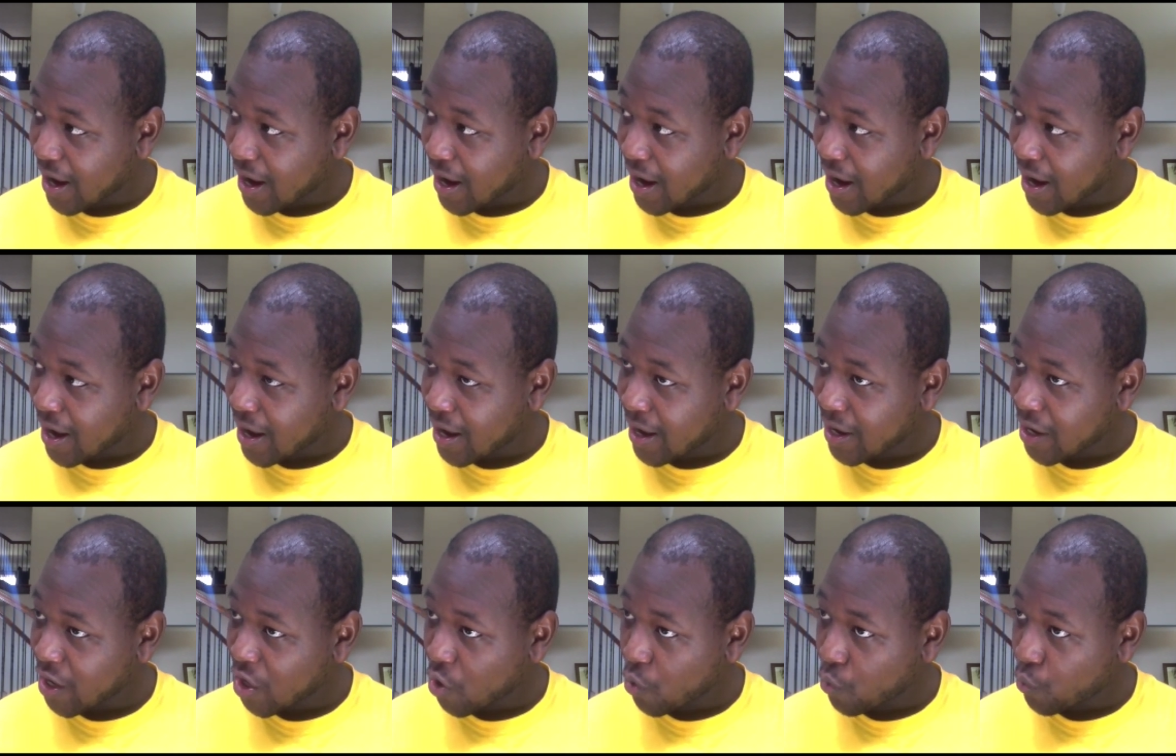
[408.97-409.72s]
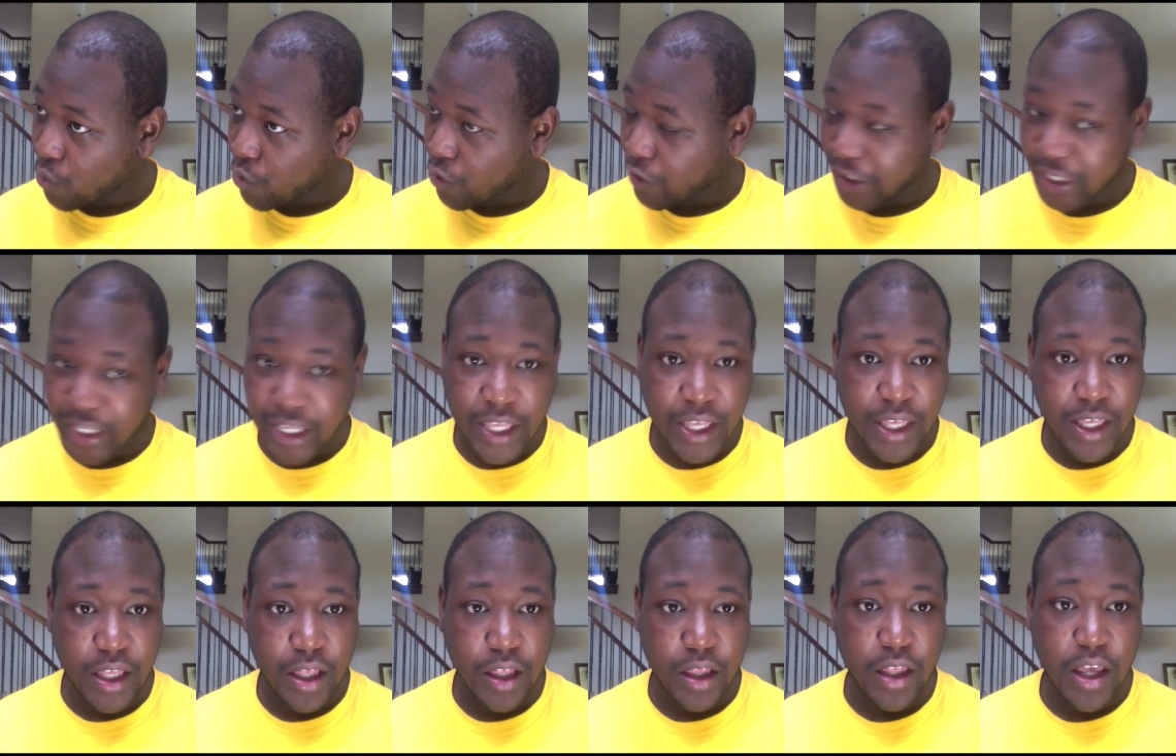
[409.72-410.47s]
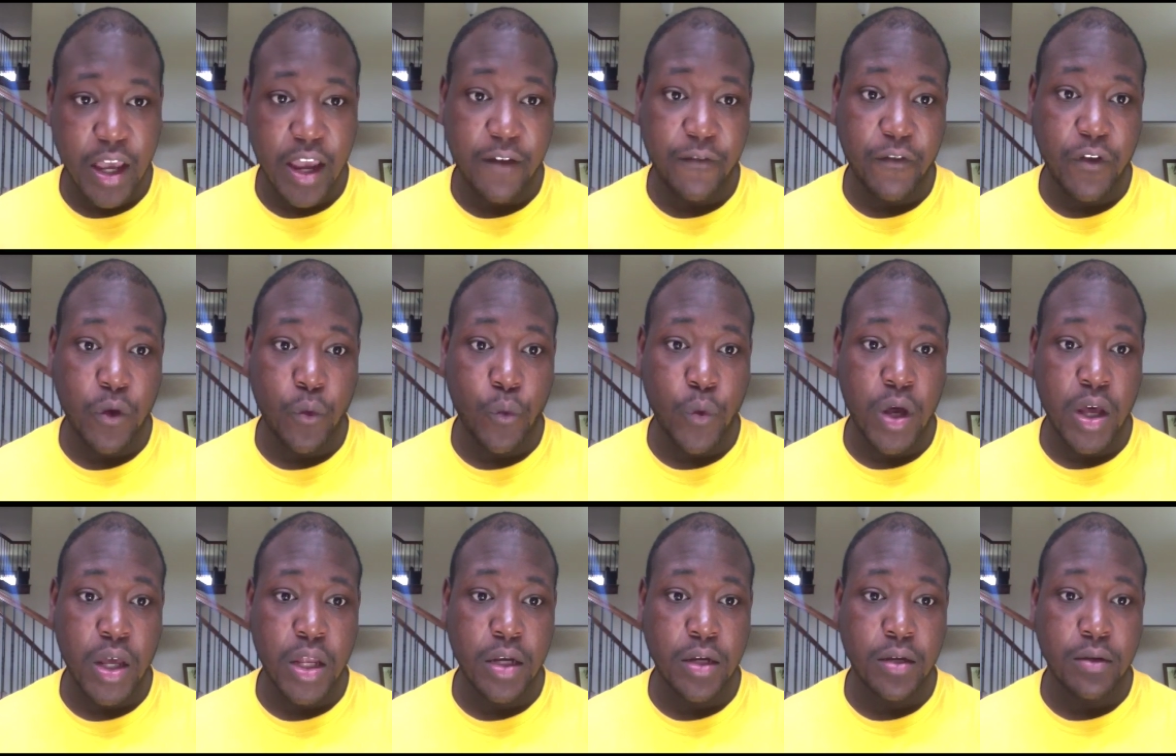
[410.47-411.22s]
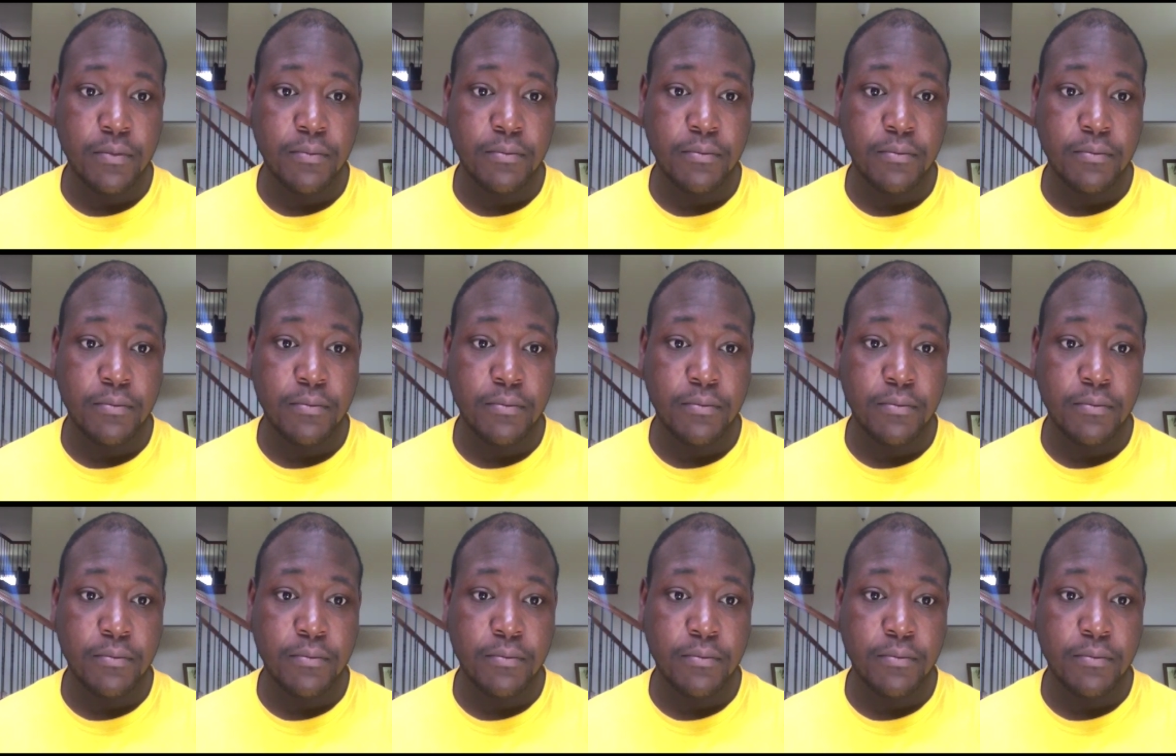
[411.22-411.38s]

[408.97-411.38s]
I will kill everyone.